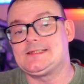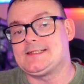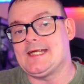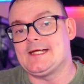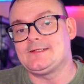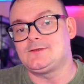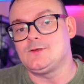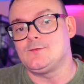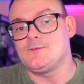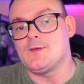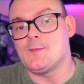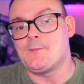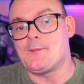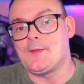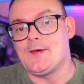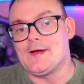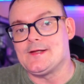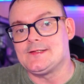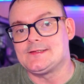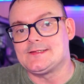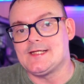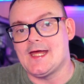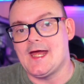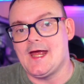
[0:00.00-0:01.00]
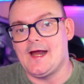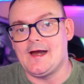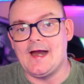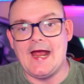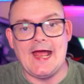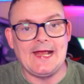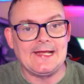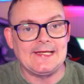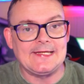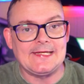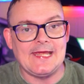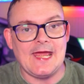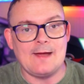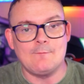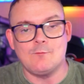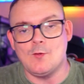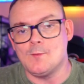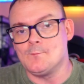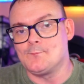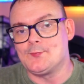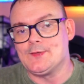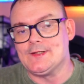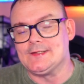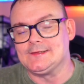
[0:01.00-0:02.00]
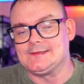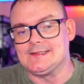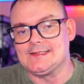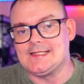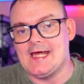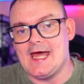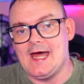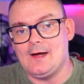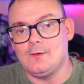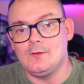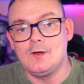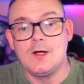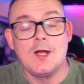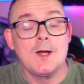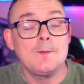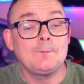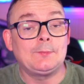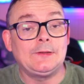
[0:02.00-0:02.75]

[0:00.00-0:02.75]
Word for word: set up the printer and get one printed out.